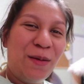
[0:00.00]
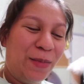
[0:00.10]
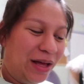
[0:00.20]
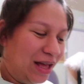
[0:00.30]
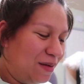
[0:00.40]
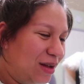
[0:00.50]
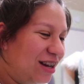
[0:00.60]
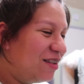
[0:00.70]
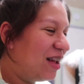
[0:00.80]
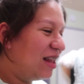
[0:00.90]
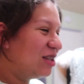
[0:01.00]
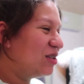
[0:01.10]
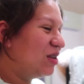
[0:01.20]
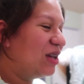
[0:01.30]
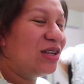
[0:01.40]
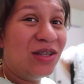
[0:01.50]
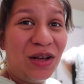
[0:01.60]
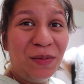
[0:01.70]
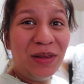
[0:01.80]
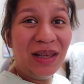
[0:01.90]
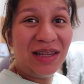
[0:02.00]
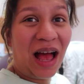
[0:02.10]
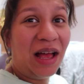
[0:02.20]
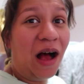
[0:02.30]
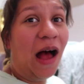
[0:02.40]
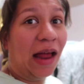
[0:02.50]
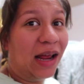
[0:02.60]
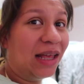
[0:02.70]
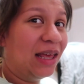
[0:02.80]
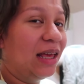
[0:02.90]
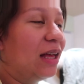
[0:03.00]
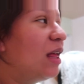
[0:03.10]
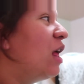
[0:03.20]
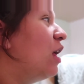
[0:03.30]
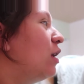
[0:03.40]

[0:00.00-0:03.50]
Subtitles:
But I'm gonna go ahead and show you guys just a couple things that I got at Ikea.